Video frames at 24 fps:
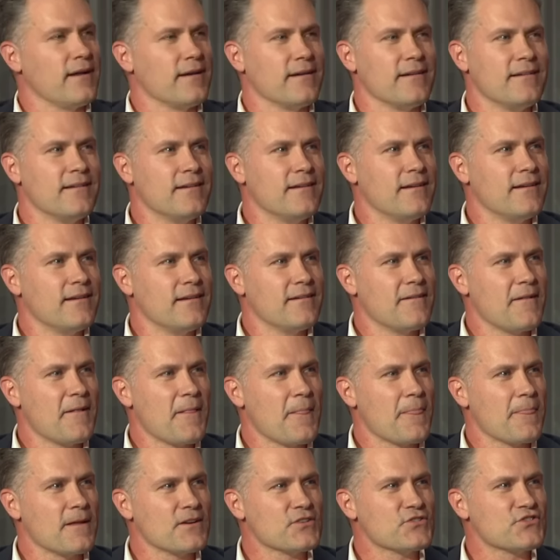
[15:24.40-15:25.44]
fun. Me
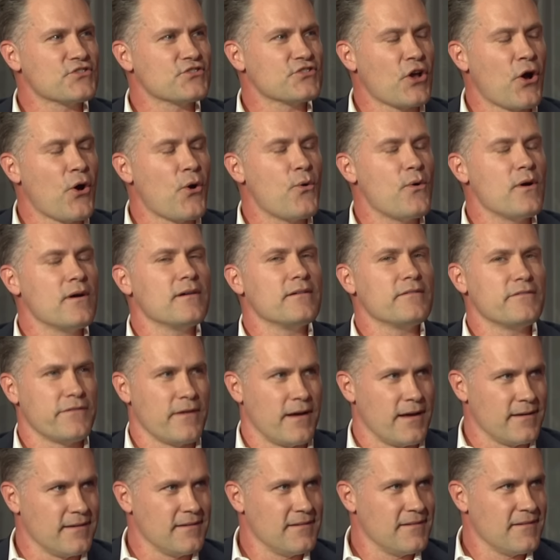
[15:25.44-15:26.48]
too. I They're thought so. I, I
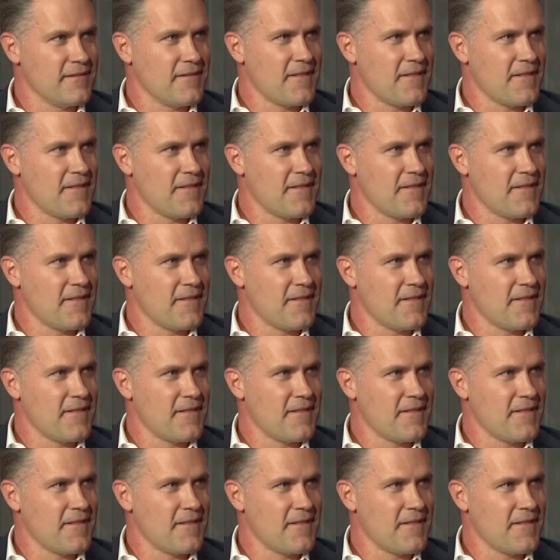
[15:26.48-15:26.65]
can't.